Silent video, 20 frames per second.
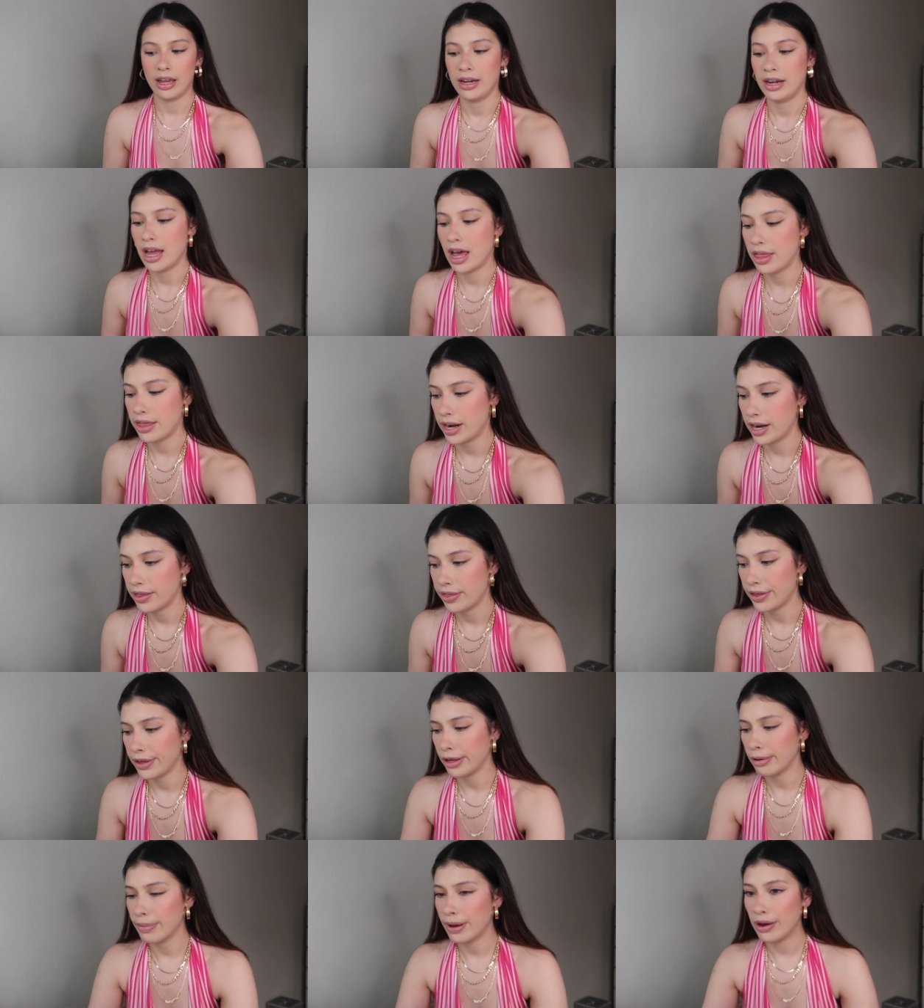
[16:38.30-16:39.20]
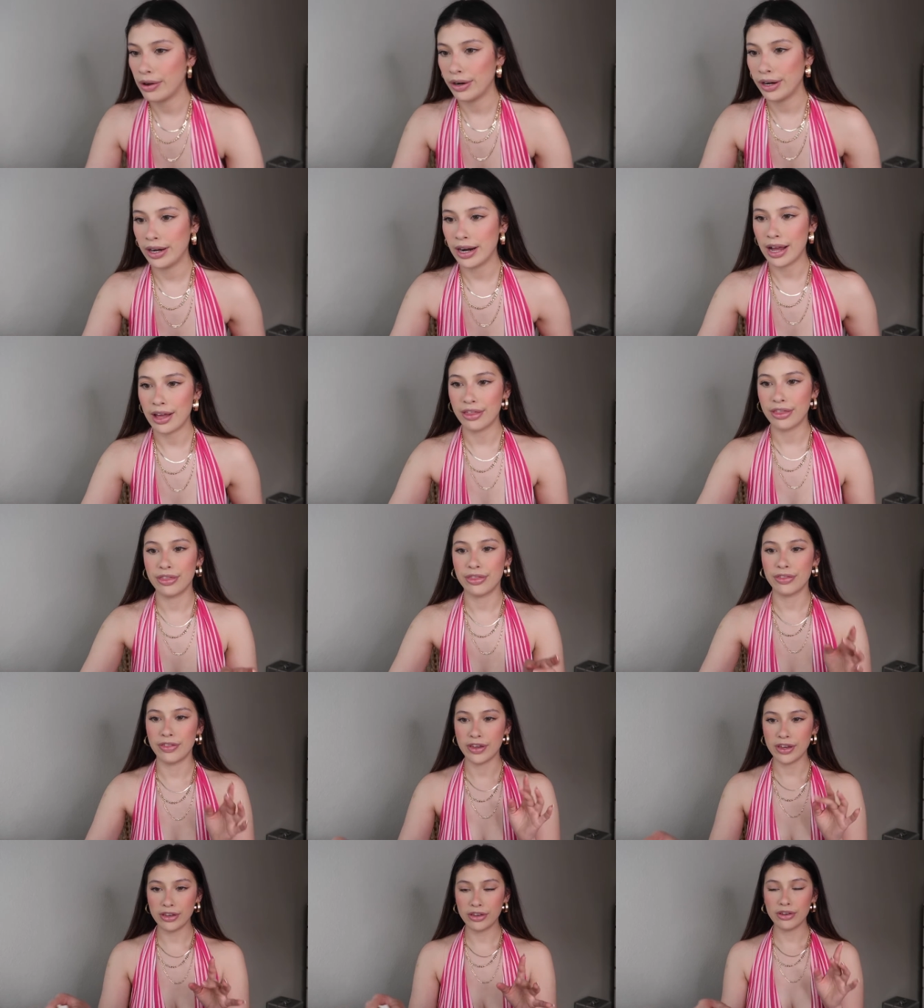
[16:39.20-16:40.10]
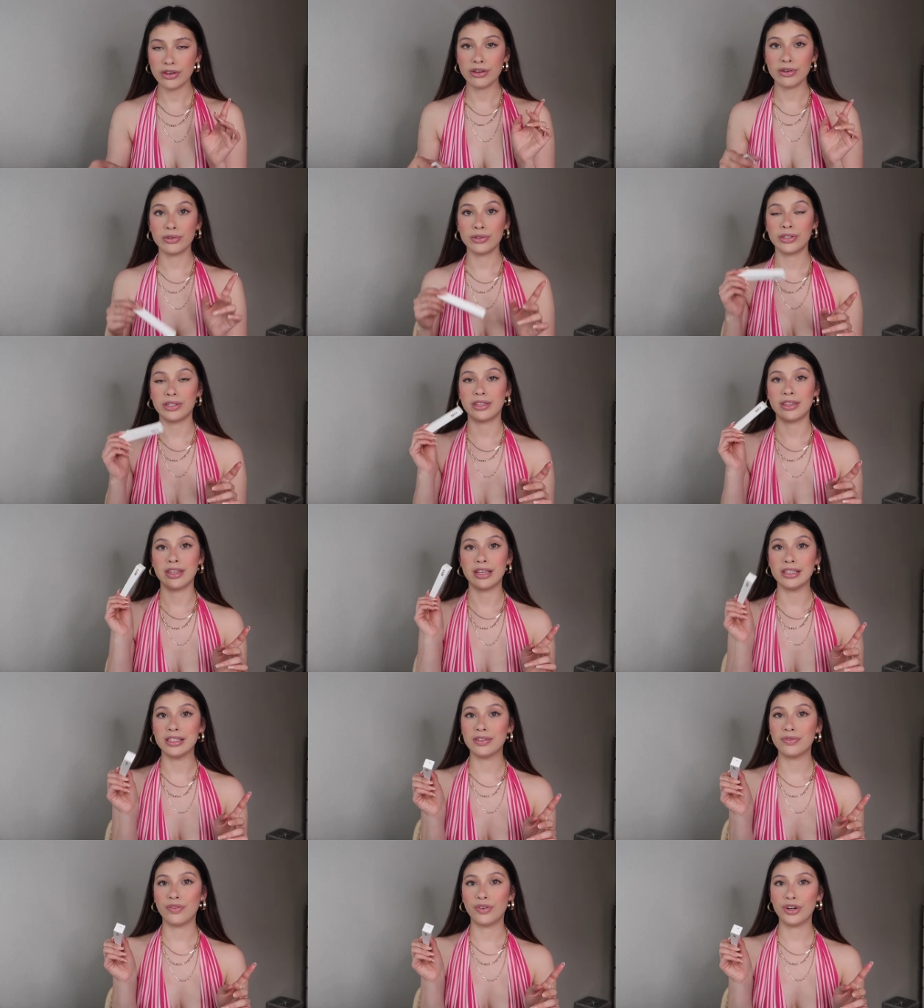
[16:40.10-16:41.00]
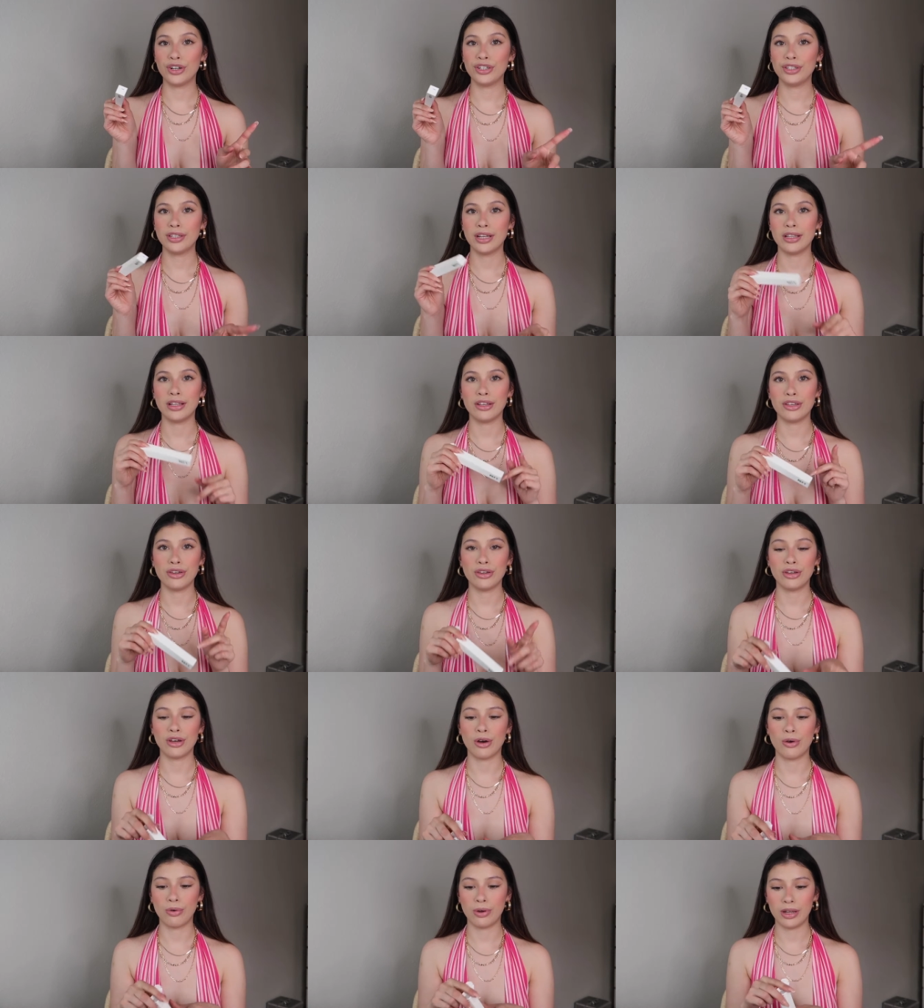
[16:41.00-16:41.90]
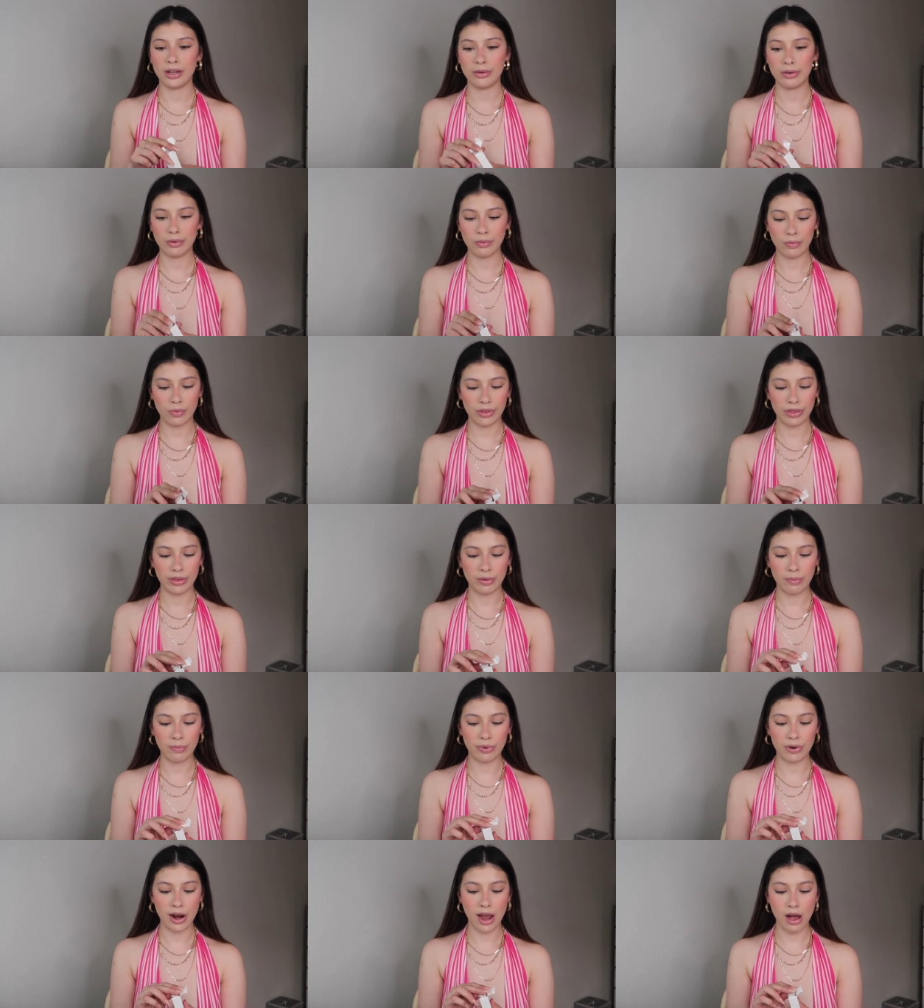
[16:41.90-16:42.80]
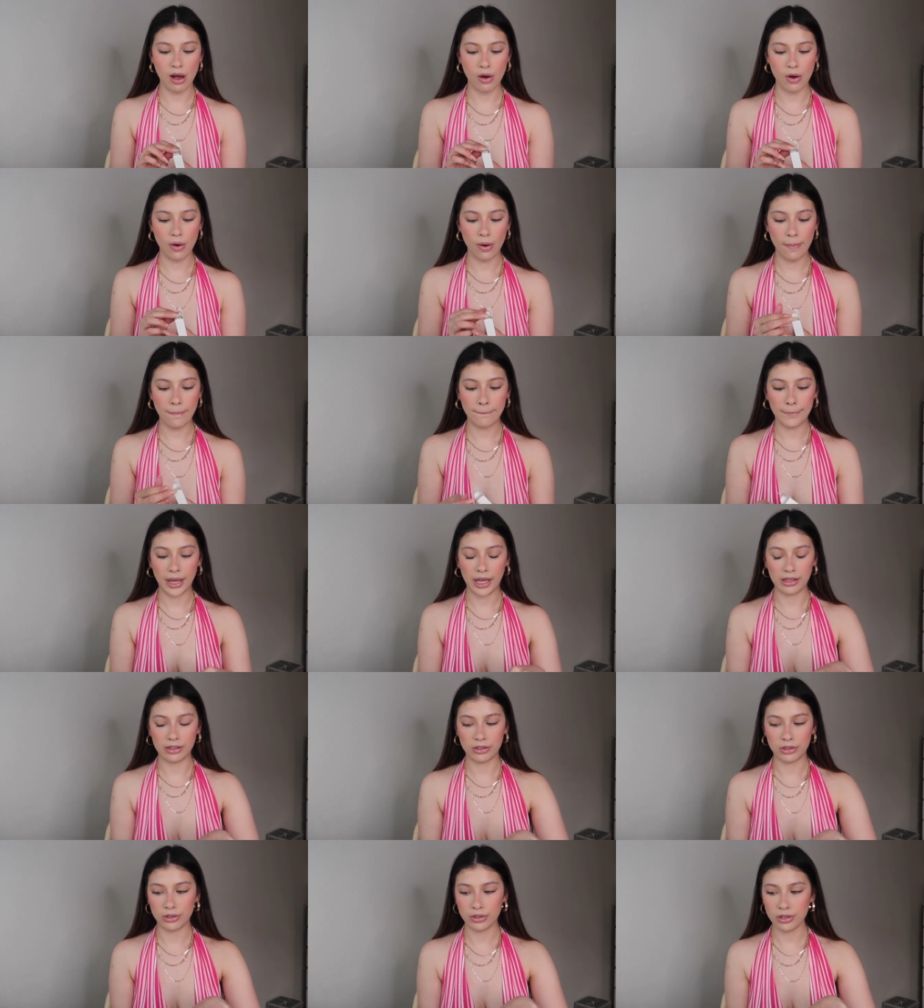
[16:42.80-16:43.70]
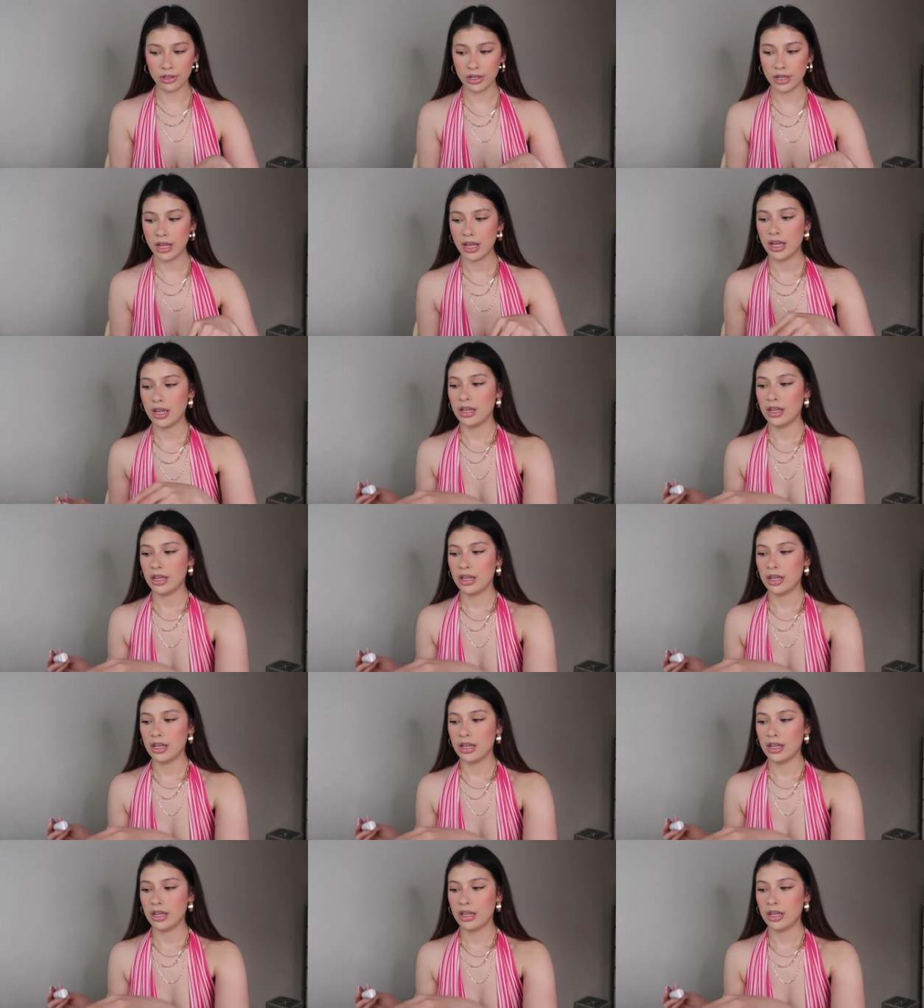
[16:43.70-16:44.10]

Now that I think about it, I think you use this first and then you go in with the brow pencil.